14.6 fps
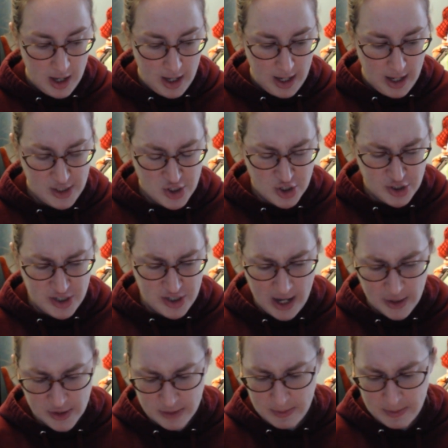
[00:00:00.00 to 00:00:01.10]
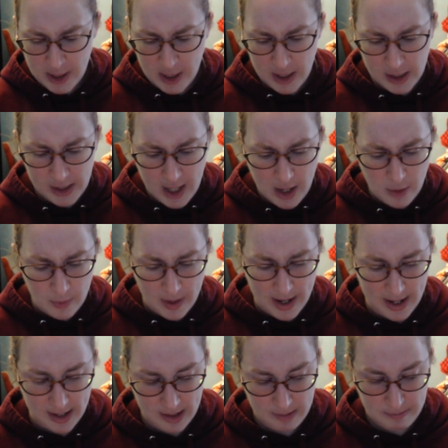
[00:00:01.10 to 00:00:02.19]
It's the Dowds making a
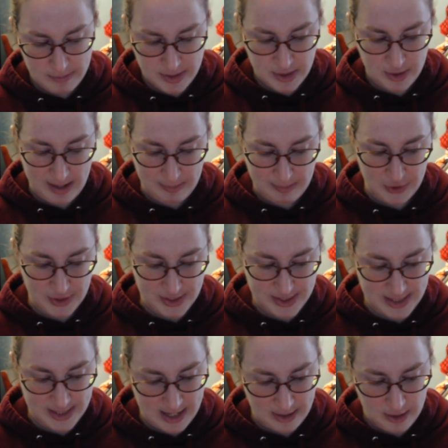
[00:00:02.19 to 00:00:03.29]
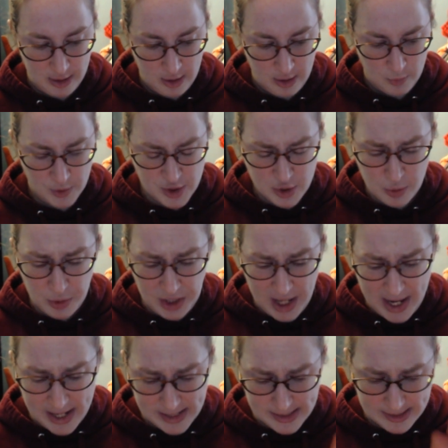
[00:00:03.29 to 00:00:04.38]
getaway, Mr. Aborn said. We're too
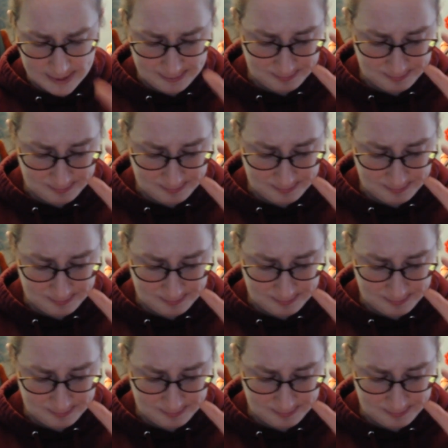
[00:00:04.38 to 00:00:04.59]
late.